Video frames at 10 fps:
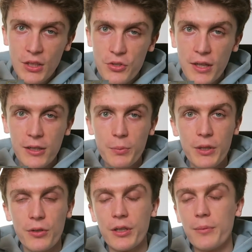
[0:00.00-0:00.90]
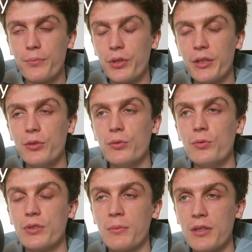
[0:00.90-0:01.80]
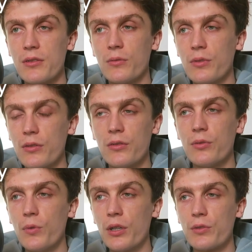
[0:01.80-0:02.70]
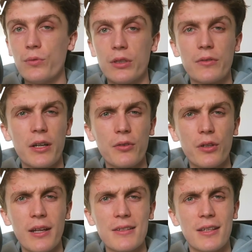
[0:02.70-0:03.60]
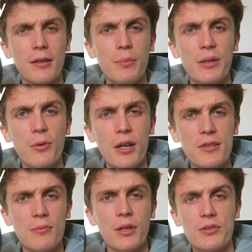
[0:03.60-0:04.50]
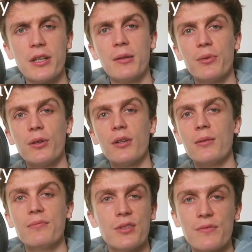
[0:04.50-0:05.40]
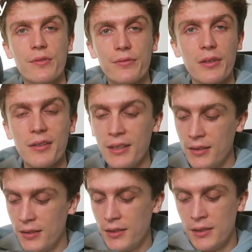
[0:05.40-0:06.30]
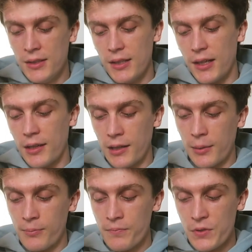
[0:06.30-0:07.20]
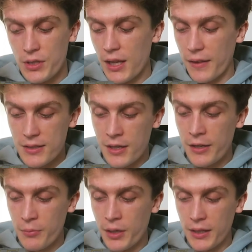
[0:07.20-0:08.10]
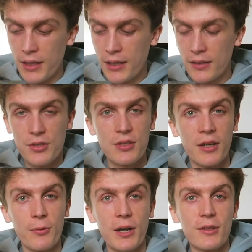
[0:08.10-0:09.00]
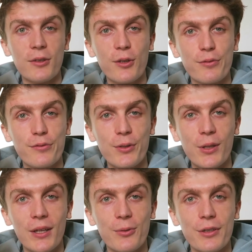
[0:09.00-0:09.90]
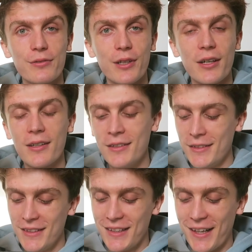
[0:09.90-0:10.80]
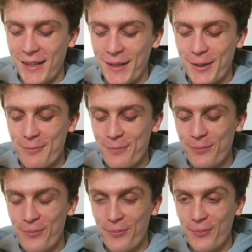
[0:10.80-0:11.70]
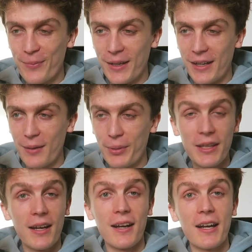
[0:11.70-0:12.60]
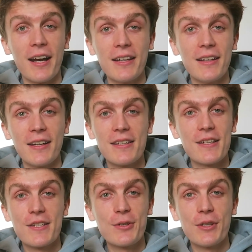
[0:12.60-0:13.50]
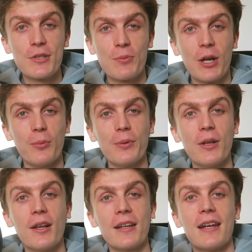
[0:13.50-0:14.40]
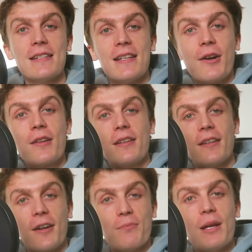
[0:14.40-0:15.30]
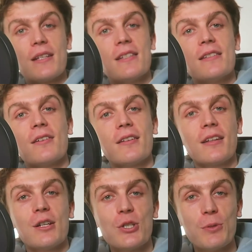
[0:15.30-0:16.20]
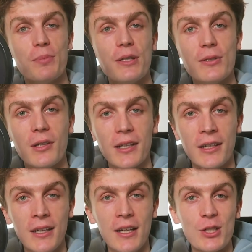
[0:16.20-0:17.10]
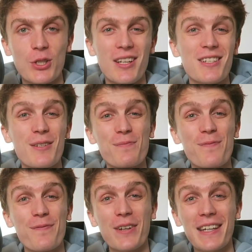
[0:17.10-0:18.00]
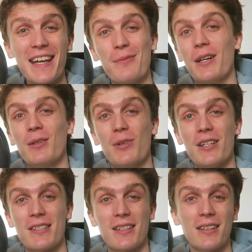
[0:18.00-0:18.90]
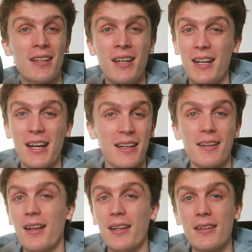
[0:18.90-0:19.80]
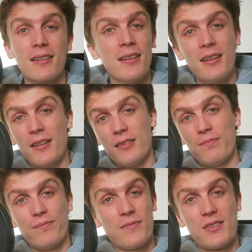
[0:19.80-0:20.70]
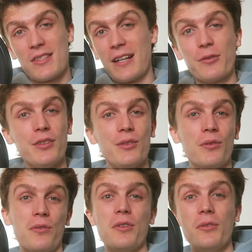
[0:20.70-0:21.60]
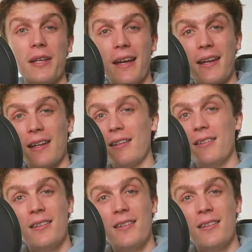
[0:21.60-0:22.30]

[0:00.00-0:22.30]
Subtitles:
So that could be pretty cool, something to work towards. I've kind of got that as like a B race on my training program, just for fun. So yeah, that's kind of my year. Just kind of rattled off a few there, quick fire. But yeah, I still need some help. You know, like, is there anything that I've missed? Is there anything that I should be doing? Should I just forget about racing and like south to north UK?